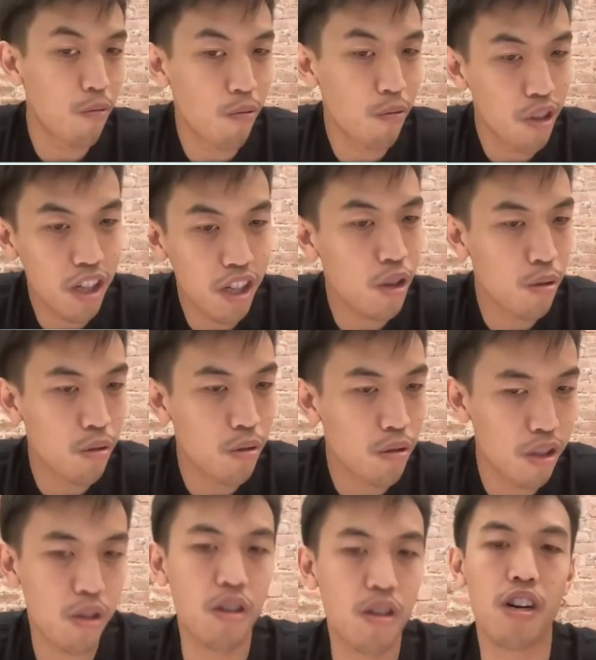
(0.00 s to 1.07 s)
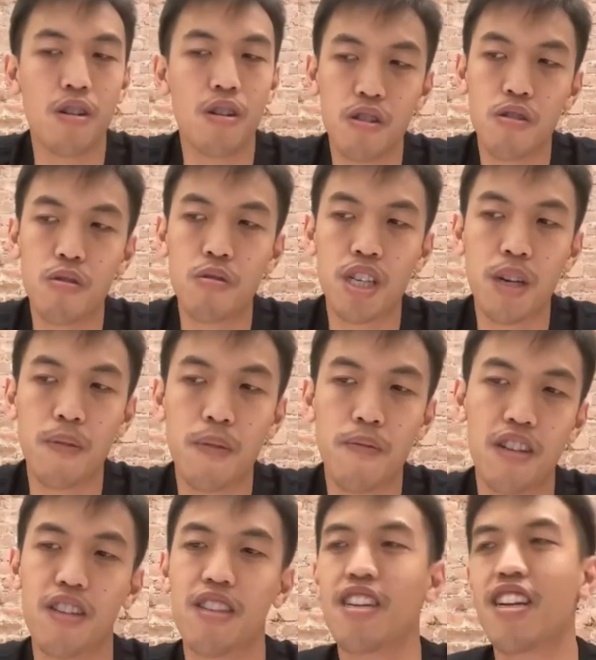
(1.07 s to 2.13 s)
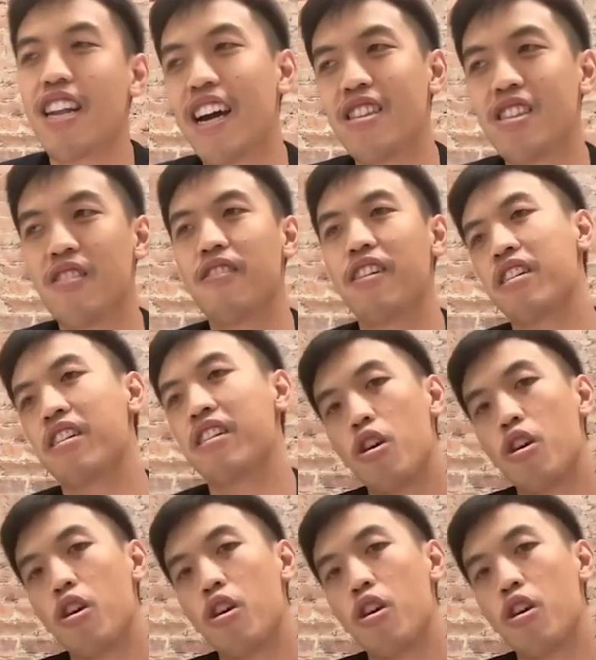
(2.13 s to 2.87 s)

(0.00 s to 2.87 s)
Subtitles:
really cool is you could also do something along the lines of like,